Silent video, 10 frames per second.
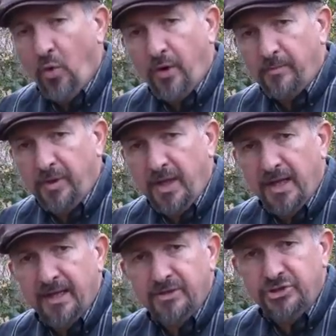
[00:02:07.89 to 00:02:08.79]
cork
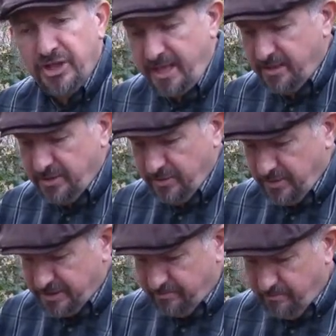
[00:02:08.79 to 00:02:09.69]
plug chained to
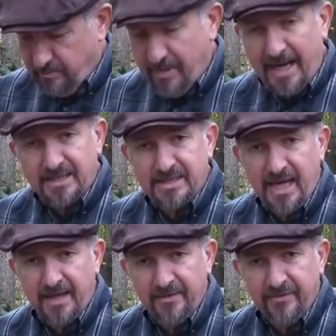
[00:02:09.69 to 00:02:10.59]
the back
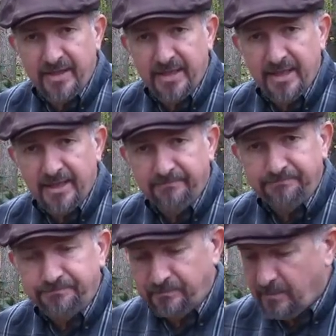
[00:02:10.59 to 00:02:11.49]
side of the
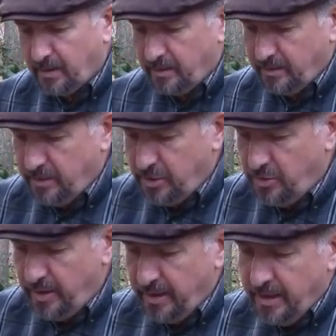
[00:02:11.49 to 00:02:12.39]

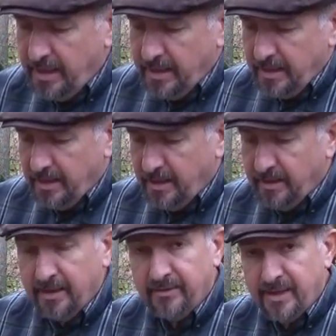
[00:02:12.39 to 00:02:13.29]
unit.
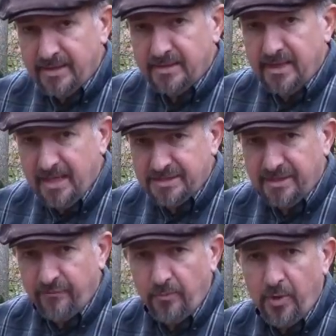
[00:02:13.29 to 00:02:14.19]
Now that has
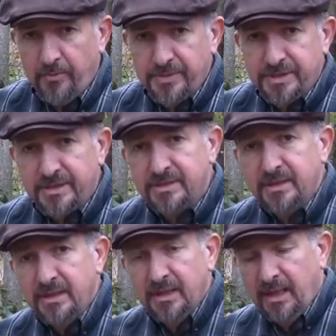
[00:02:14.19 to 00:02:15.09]
several purposes.
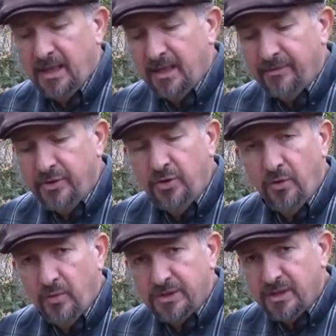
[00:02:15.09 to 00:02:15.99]
The
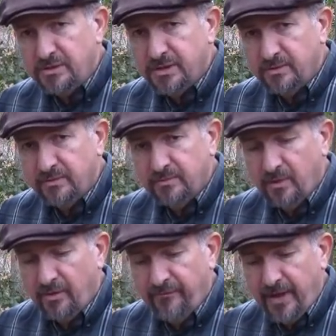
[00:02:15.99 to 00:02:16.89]
newer ones also
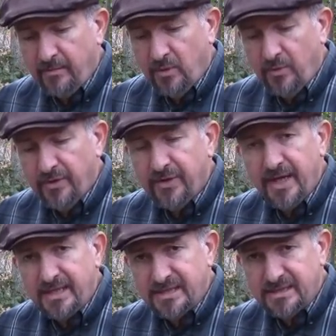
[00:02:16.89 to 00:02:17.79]
are available with
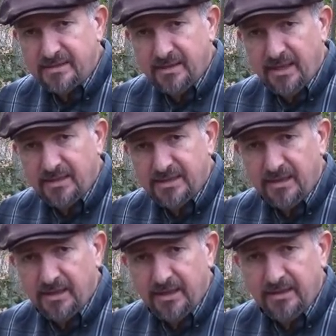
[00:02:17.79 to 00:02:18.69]
a
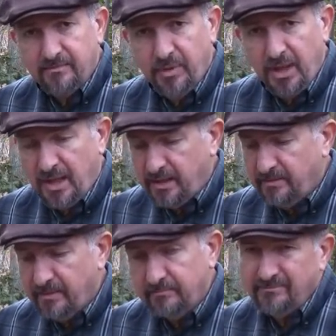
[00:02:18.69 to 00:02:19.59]
silicone plug.
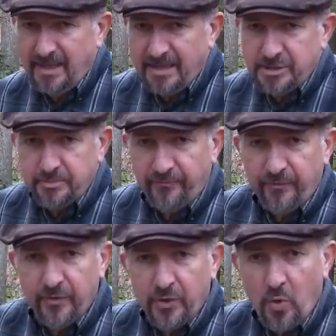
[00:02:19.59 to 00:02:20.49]
I just
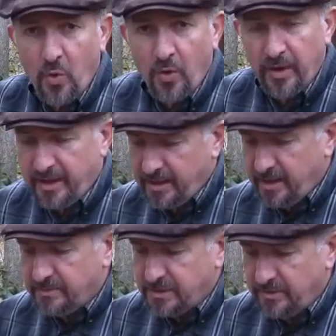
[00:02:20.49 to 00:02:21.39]
prefer the cork. It
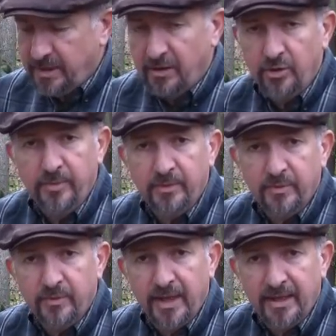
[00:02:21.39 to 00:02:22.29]
comes on the aluminum
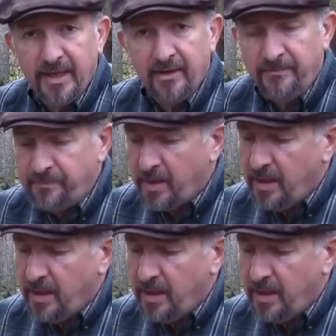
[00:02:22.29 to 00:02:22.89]
one right now.